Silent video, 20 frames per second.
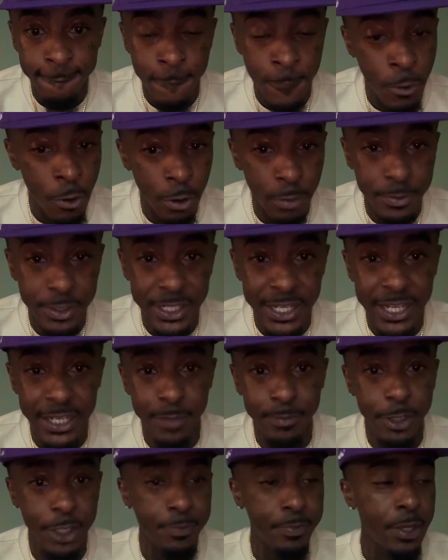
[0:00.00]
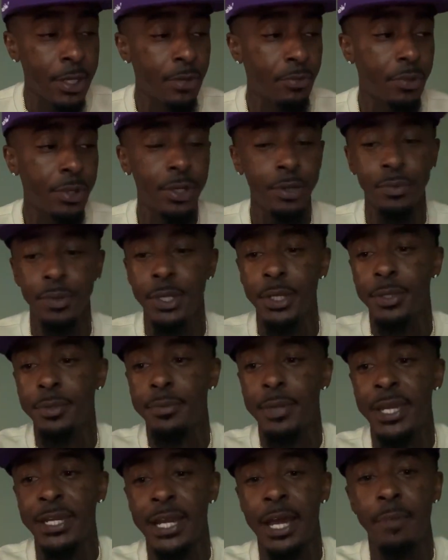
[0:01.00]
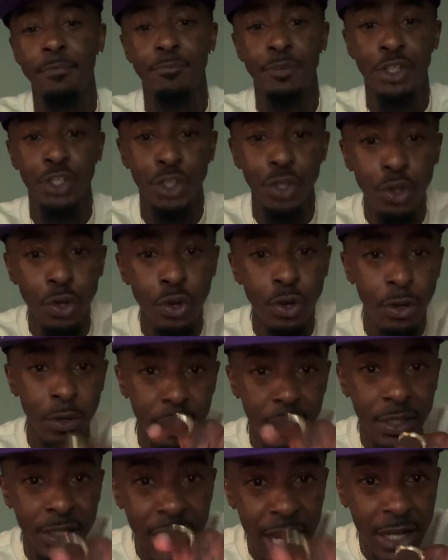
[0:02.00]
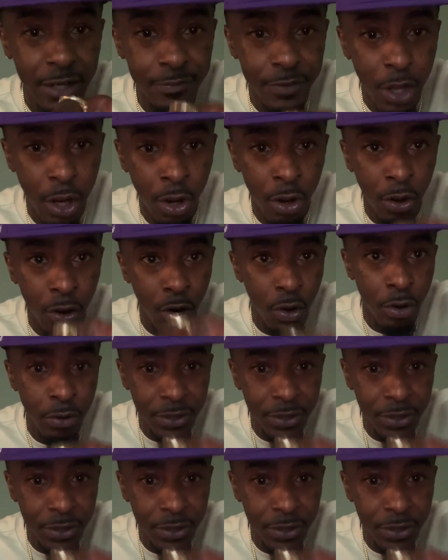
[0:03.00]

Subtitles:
You know what I'm saying? I'm just being real with it. And I'm sure a lot of y'all